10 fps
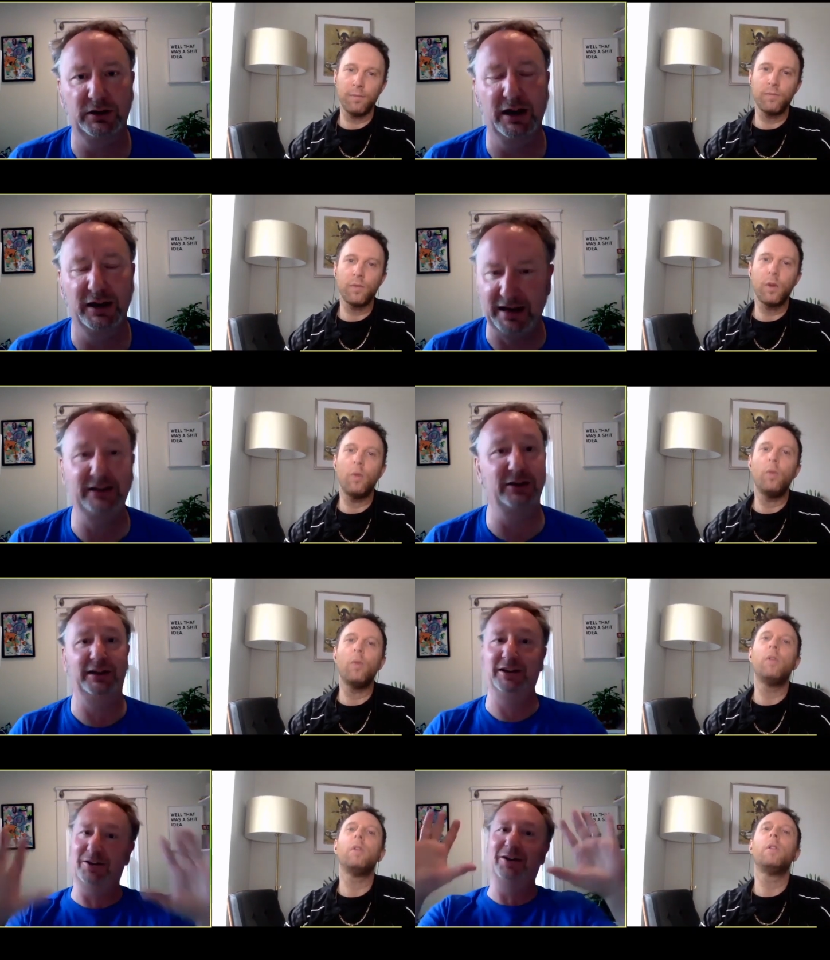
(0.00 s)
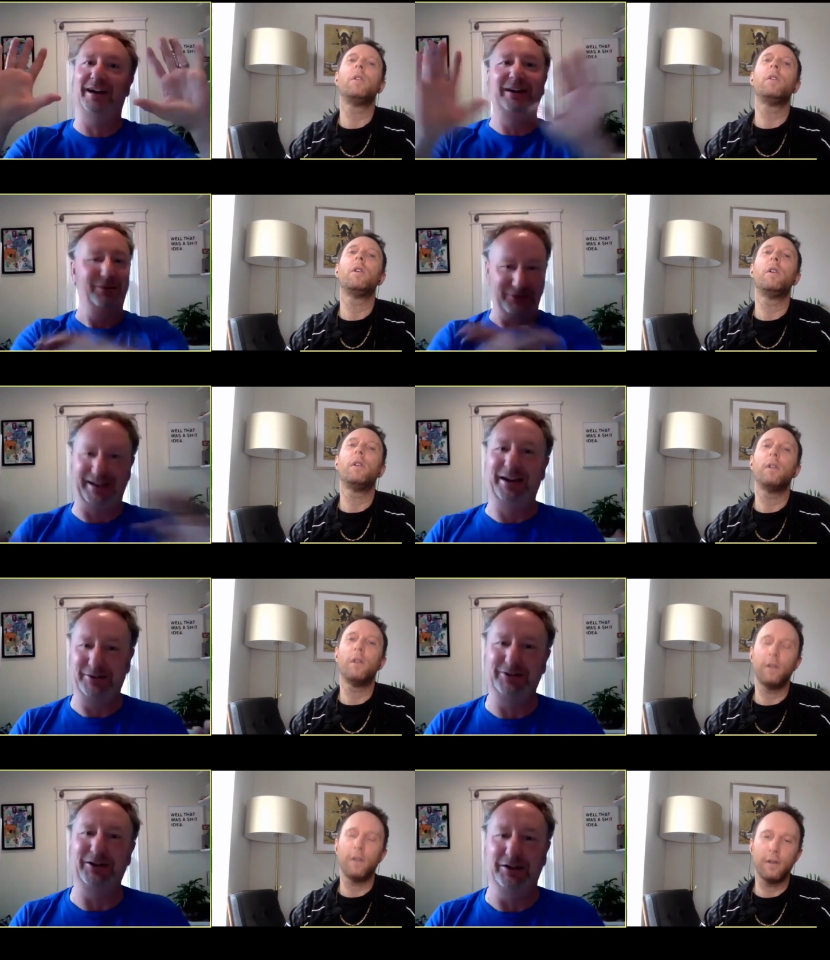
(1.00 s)
Speaker 1: And then they're like, all right,
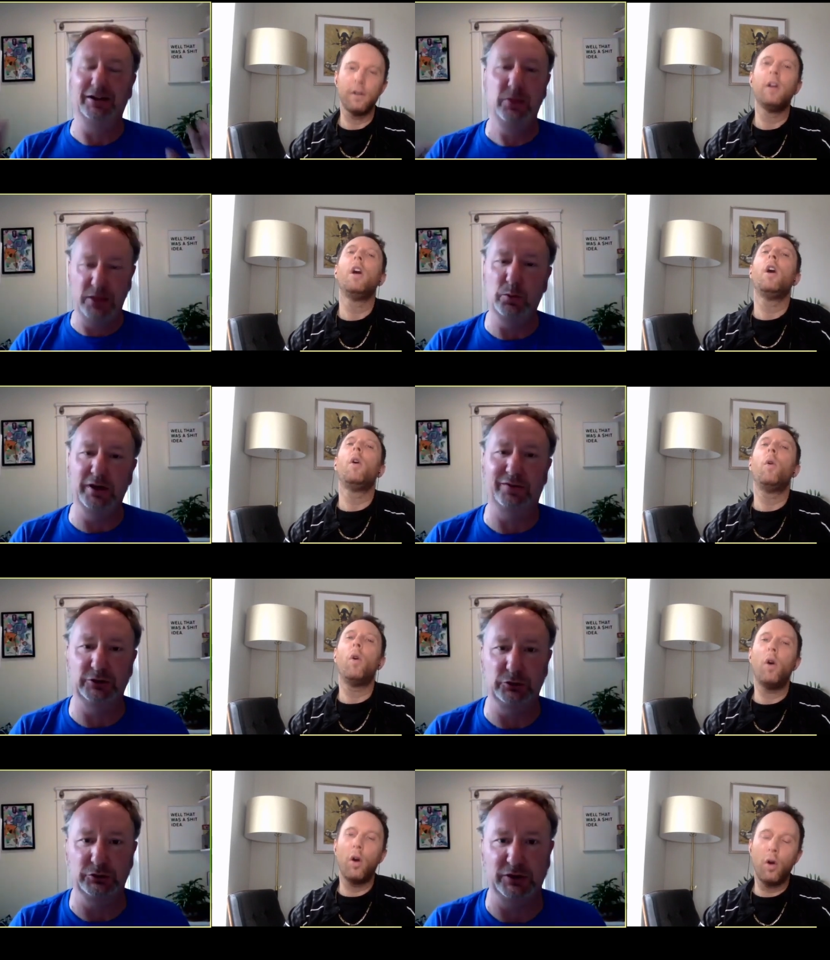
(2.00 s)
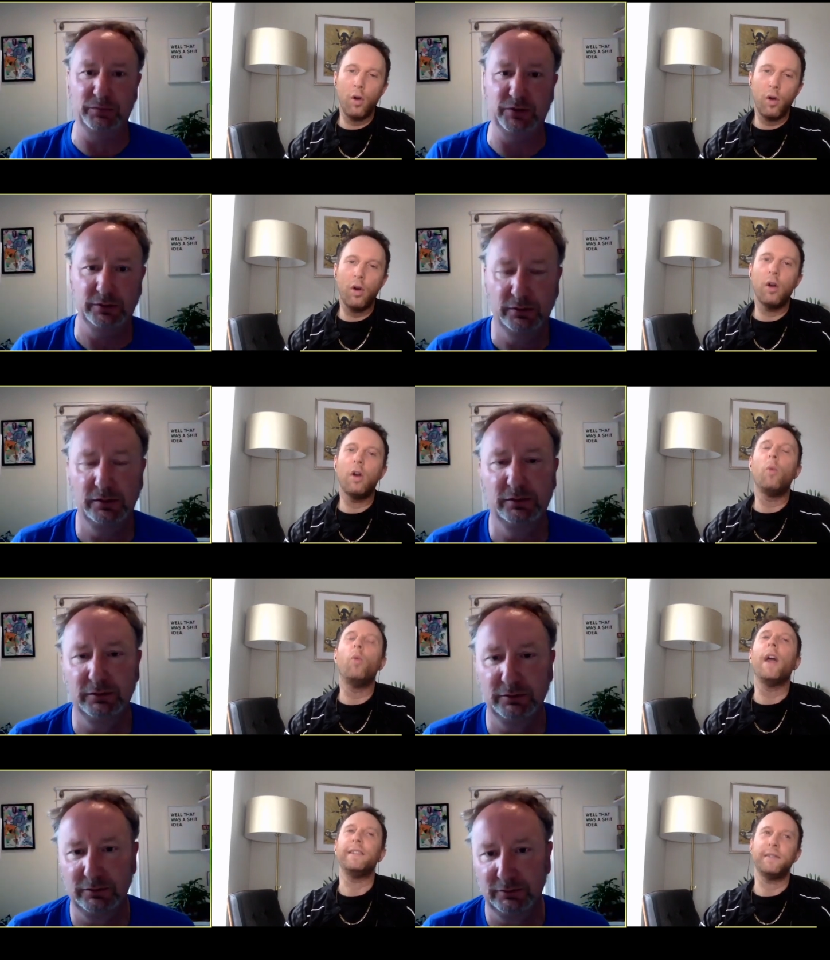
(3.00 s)
okay, done. Now we have to do something.
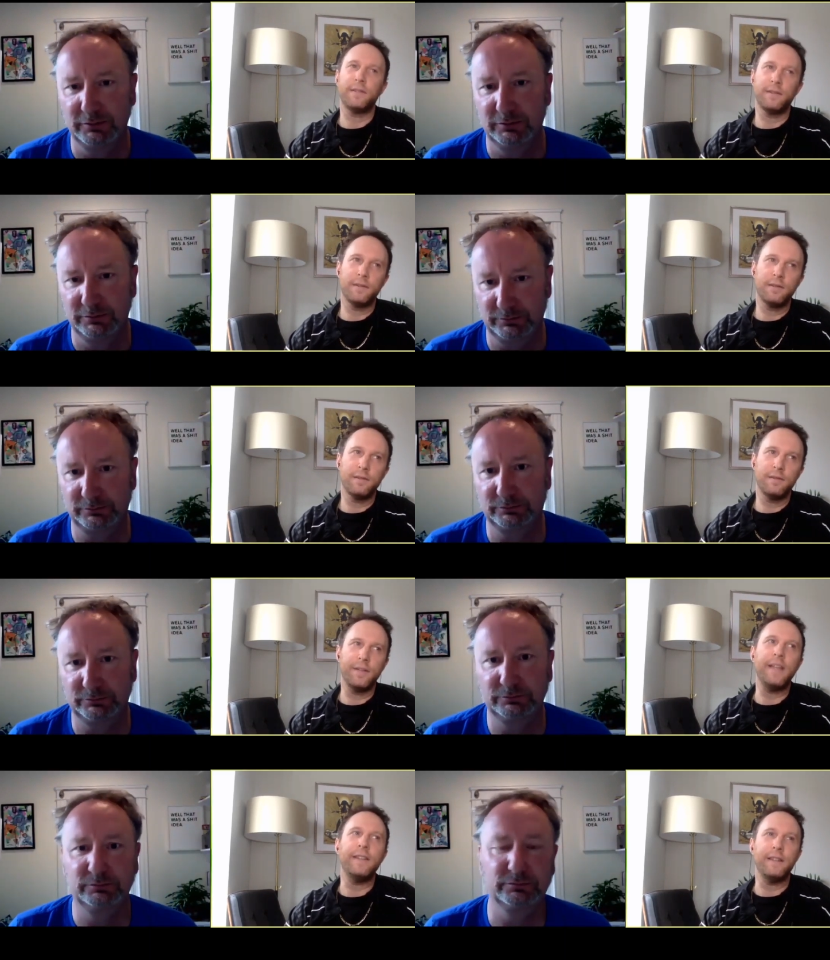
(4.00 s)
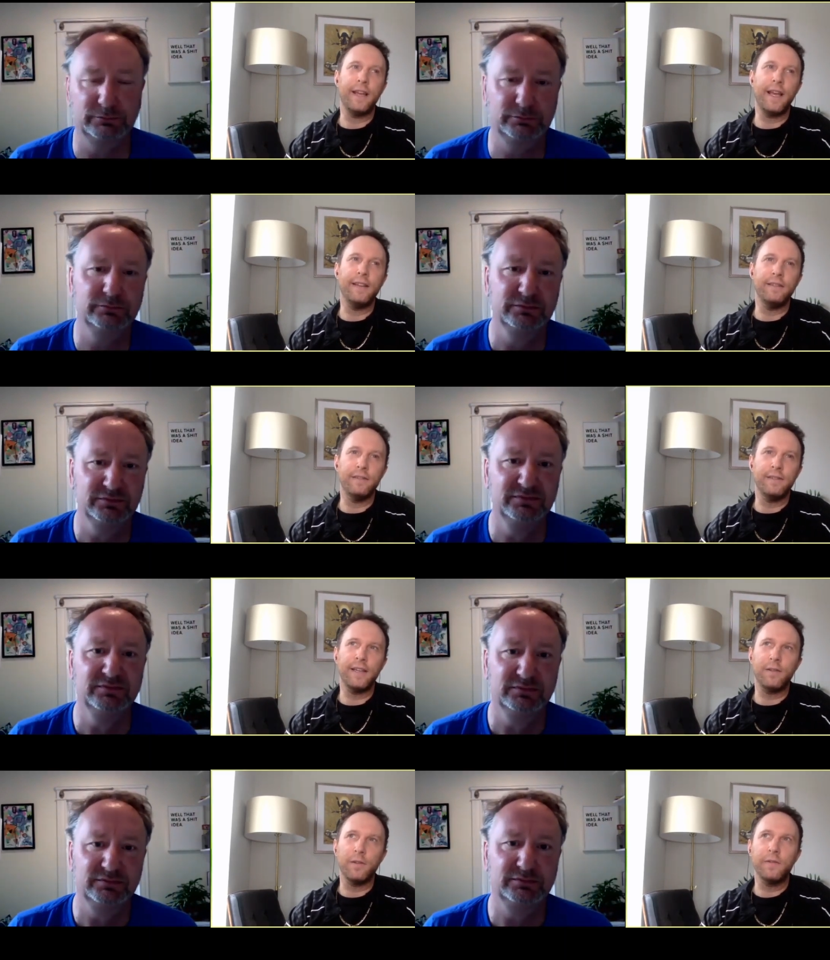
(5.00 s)
Right then then
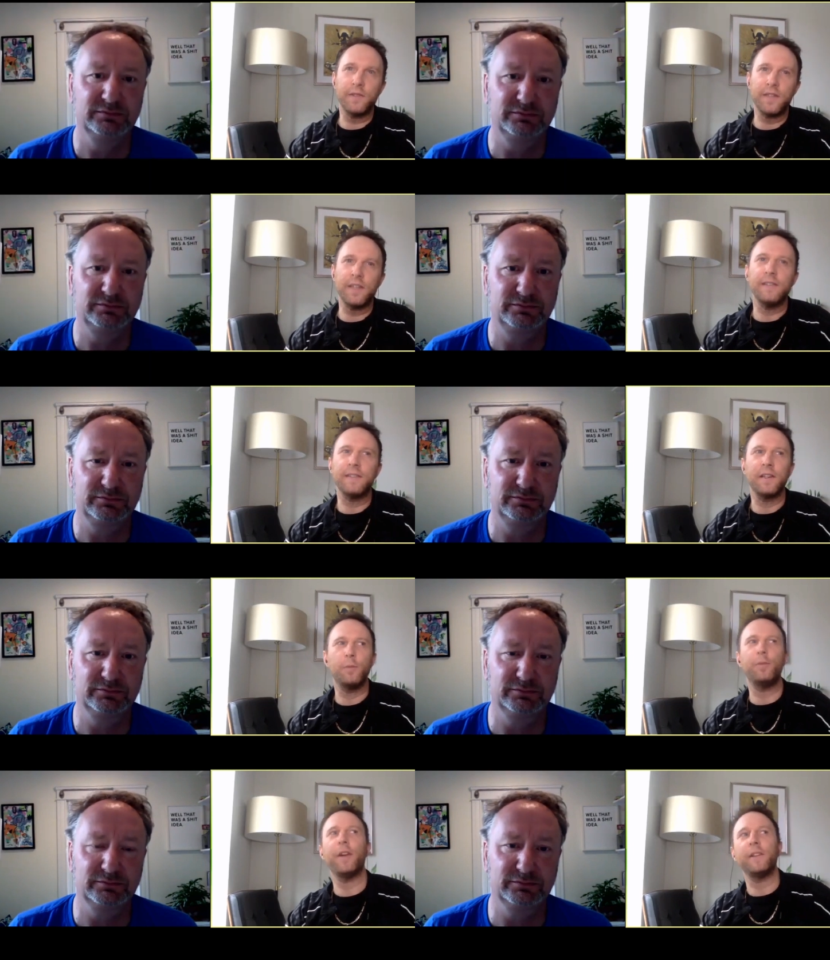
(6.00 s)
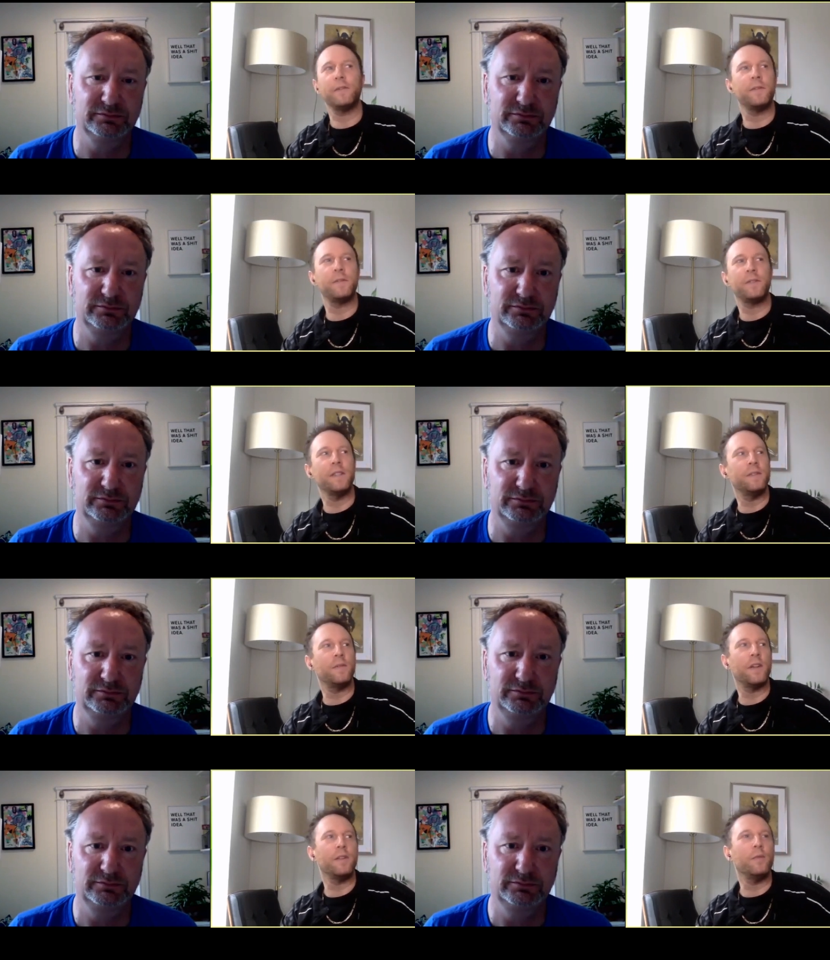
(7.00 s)
Speaker 2: then all of a sudden single payer is is
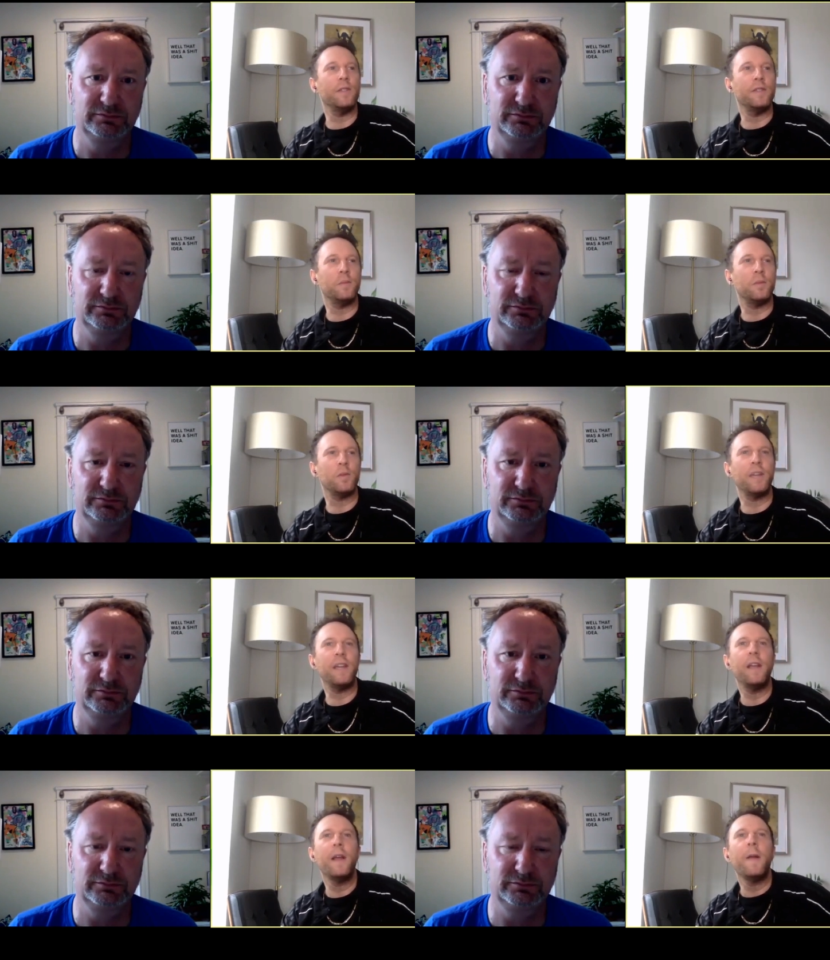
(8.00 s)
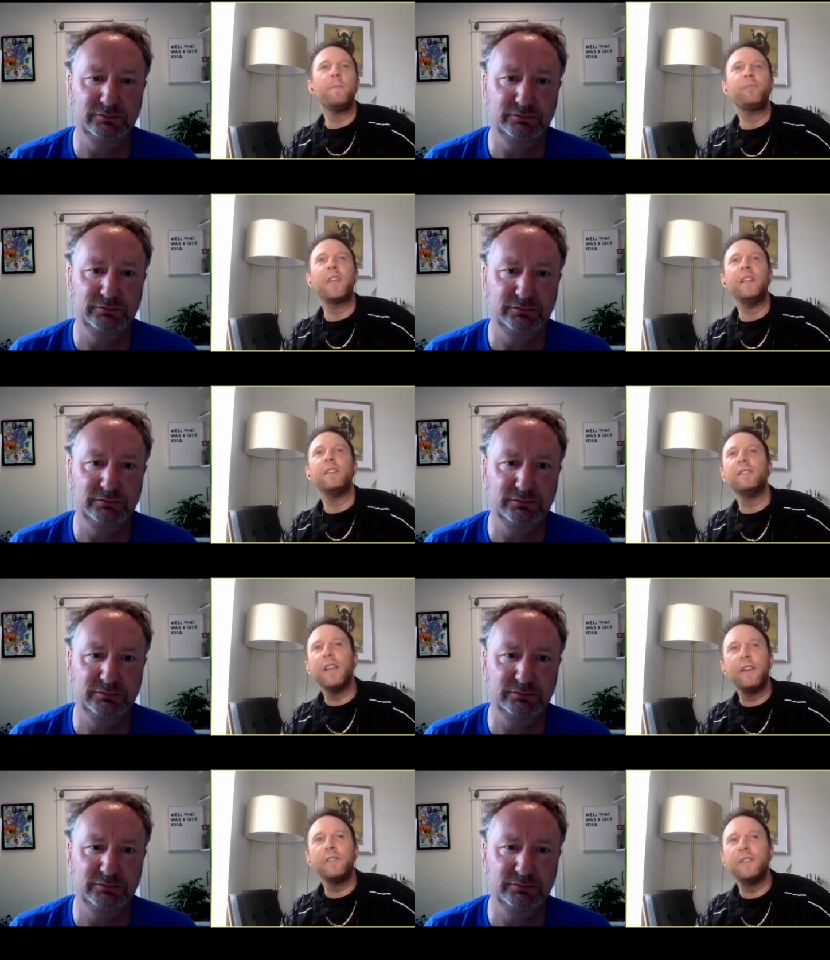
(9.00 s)
very reasonable. That
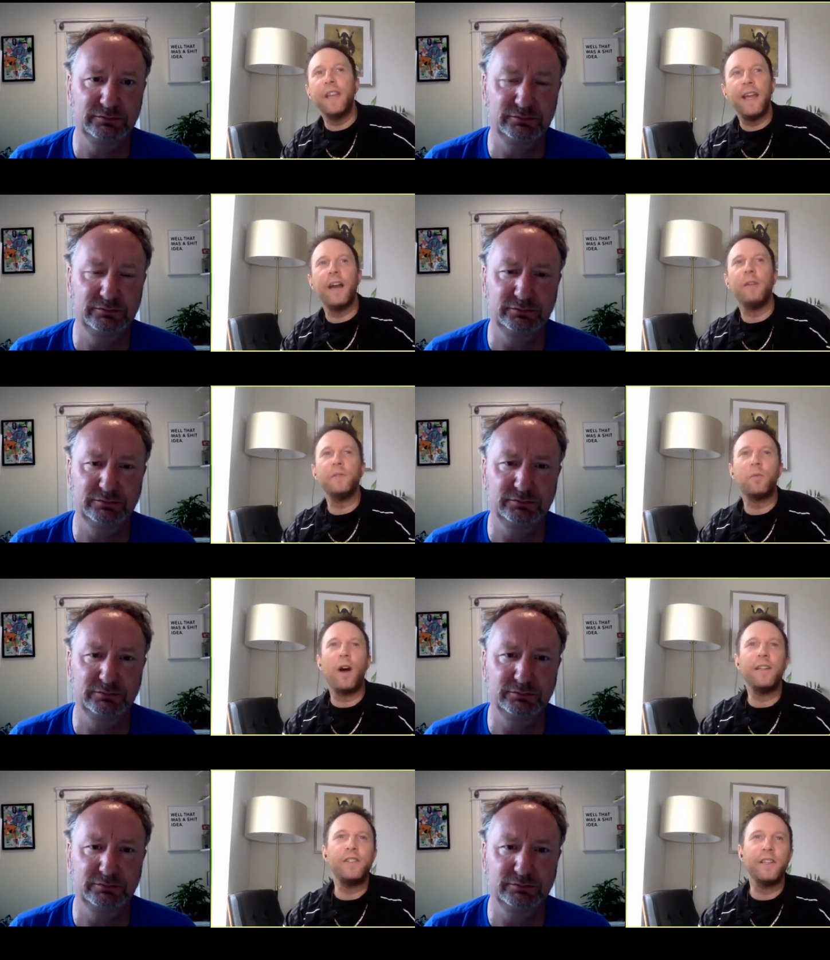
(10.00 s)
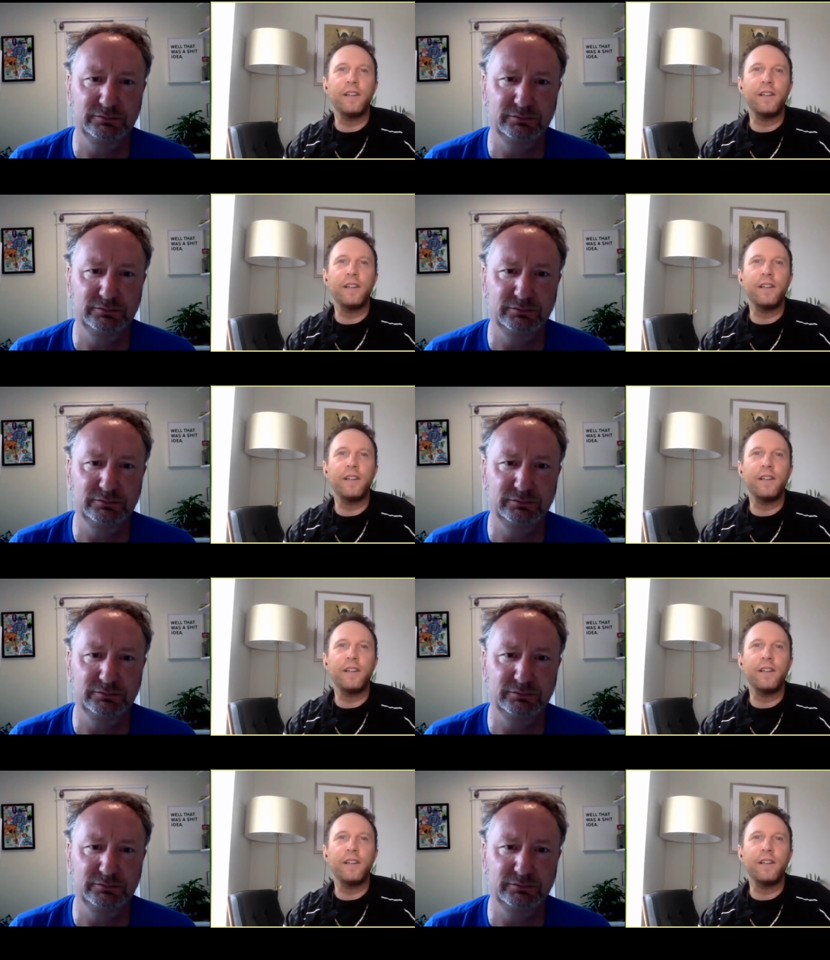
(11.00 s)
the other day I was watching a